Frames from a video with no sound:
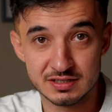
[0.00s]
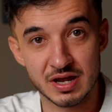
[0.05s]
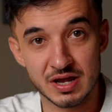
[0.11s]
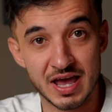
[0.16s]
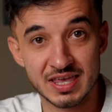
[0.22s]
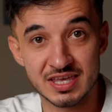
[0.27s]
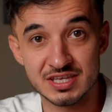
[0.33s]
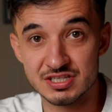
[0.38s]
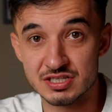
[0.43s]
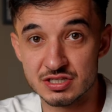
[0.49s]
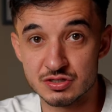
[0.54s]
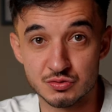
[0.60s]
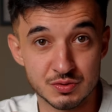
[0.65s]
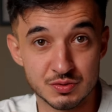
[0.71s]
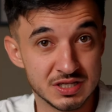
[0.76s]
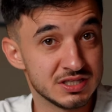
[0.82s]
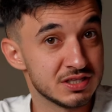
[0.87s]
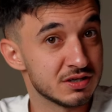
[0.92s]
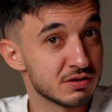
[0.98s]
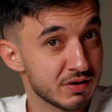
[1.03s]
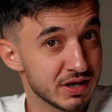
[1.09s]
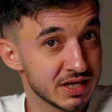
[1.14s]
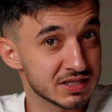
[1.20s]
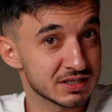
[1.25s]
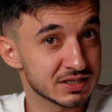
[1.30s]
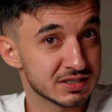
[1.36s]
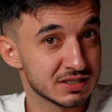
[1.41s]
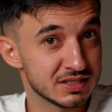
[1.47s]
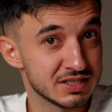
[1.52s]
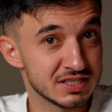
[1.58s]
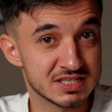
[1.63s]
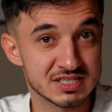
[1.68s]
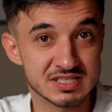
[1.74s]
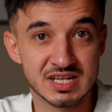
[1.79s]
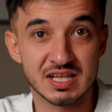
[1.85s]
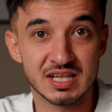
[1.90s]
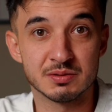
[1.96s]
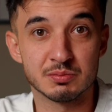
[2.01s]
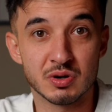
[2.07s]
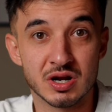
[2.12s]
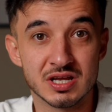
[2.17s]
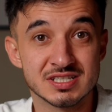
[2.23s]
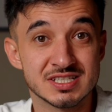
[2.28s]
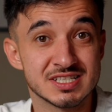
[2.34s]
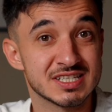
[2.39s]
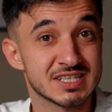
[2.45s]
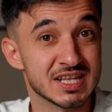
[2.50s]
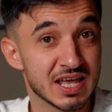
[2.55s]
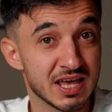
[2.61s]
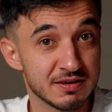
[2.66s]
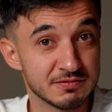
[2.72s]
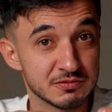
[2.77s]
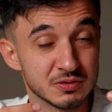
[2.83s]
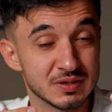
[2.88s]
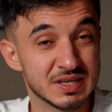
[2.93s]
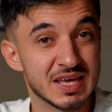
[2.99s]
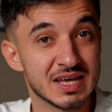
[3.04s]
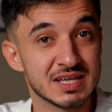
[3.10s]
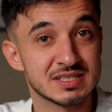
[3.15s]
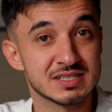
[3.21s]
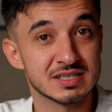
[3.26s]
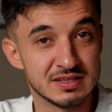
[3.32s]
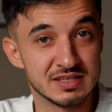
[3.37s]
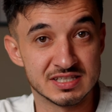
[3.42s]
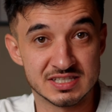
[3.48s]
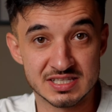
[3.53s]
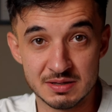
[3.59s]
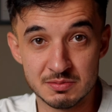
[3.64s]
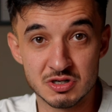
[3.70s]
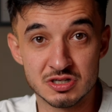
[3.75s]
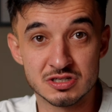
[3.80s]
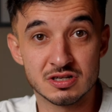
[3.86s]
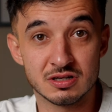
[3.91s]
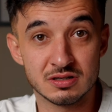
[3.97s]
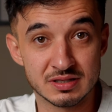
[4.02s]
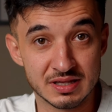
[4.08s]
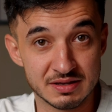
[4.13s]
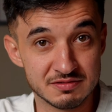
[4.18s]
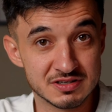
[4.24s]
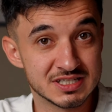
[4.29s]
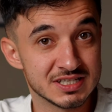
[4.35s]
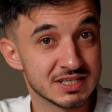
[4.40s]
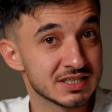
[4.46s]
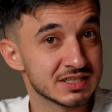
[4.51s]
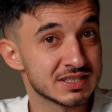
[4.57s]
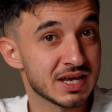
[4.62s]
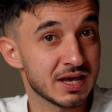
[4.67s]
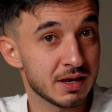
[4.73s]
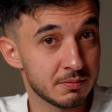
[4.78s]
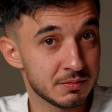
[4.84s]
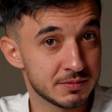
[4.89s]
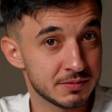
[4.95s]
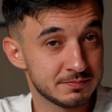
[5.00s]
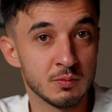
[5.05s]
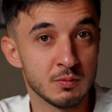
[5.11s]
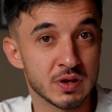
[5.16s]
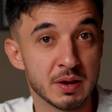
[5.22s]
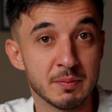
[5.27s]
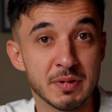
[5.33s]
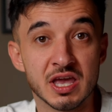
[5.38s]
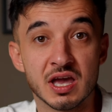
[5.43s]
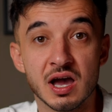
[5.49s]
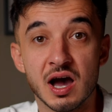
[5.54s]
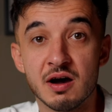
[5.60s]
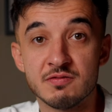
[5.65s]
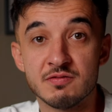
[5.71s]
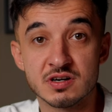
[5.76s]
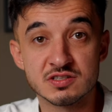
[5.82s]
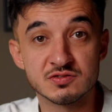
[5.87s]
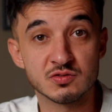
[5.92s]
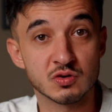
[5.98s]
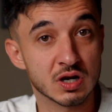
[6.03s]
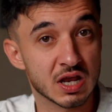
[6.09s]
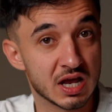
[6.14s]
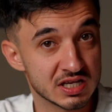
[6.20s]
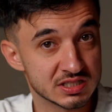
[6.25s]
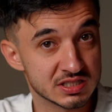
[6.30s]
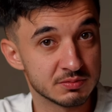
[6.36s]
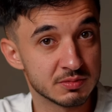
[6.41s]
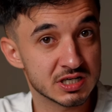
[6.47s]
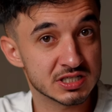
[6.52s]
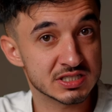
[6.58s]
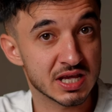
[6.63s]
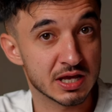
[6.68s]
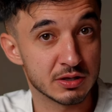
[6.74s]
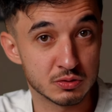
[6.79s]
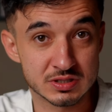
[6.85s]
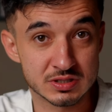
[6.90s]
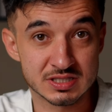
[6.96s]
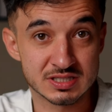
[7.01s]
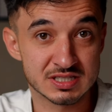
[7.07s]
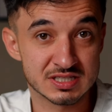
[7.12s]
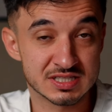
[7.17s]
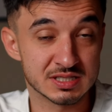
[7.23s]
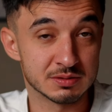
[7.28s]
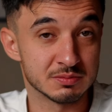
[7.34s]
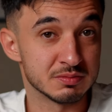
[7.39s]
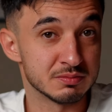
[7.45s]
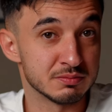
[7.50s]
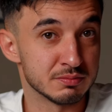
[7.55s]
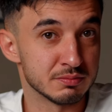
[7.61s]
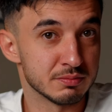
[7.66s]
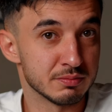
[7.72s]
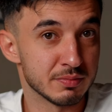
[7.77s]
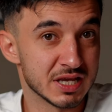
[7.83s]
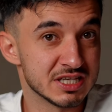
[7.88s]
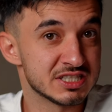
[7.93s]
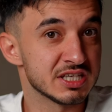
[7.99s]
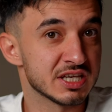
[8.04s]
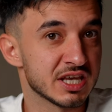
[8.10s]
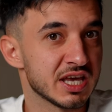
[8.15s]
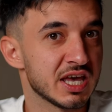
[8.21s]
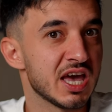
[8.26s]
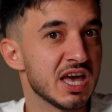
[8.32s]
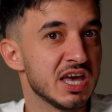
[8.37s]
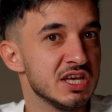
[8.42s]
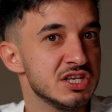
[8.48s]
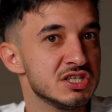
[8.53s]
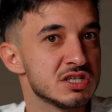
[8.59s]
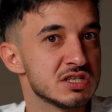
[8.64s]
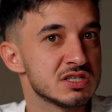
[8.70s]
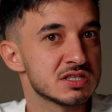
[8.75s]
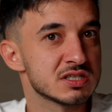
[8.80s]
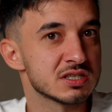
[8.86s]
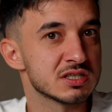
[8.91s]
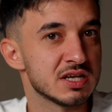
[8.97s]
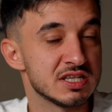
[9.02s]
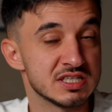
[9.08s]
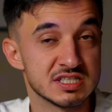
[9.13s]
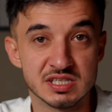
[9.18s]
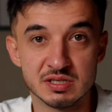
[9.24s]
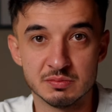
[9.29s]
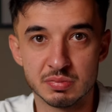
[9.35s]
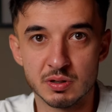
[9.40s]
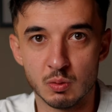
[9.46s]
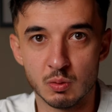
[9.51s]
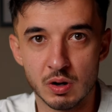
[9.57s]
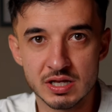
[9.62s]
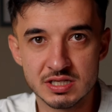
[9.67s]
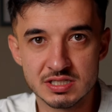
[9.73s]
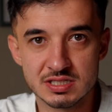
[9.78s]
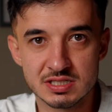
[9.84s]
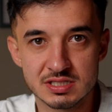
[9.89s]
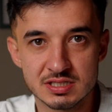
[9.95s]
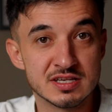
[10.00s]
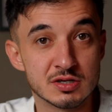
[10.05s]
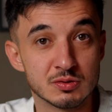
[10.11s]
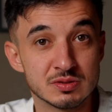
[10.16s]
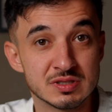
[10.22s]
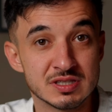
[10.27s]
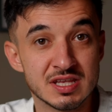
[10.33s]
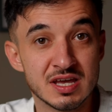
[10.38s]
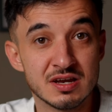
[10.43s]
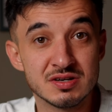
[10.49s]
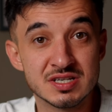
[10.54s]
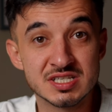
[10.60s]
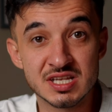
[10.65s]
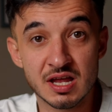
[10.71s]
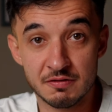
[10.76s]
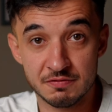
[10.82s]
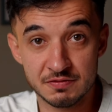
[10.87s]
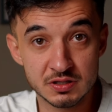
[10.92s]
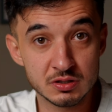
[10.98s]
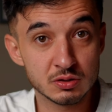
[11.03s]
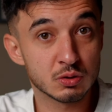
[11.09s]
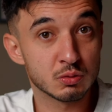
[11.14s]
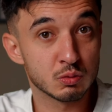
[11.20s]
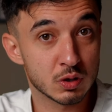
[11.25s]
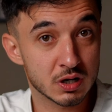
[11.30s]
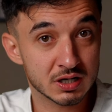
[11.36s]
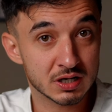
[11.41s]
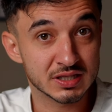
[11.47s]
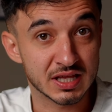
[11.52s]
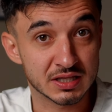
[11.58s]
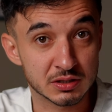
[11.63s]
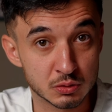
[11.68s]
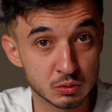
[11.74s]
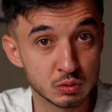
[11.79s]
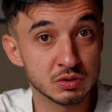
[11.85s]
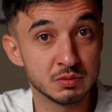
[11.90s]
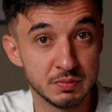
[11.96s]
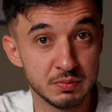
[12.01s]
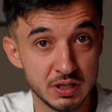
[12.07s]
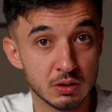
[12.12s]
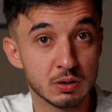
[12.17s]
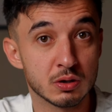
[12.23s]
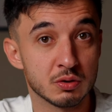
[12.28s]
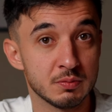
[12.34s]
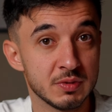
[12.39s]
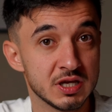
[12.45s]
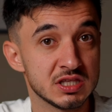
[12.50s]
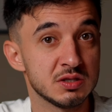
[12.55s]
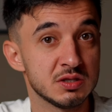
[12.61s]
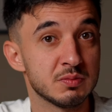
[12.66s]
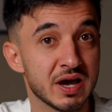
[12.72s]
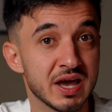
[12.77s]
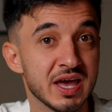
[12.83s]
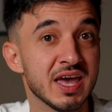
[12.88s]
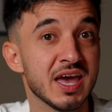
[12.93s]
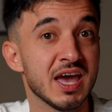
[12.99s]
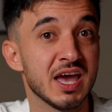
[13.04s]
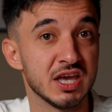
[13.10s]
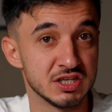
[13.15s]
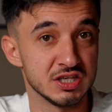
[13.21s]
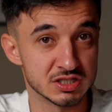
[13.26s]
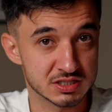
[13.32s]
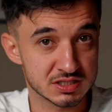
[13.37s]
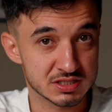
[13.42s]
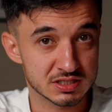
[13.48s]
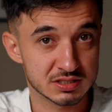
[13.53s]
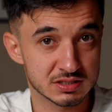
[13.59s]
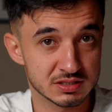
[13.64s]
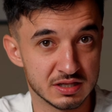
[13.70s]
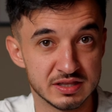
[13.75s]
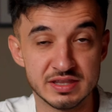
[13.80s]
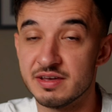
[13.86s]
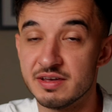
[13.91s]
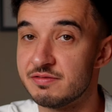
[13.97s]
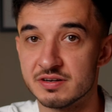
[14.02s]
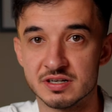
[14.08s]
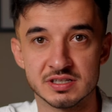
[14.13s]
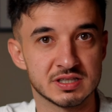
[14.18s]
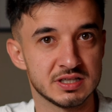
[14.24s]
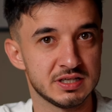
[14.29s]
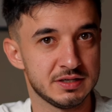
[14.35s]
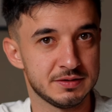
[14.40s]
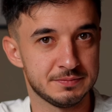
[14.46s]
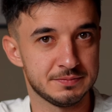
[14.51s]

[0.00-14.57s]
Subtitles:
I can just reiterate. This is not a process that I have to get the same result every single time. When I make offers for customers, I use some basic AI agents and simple ones. So there is stuff in your work that could be automated by AI agents, definitely.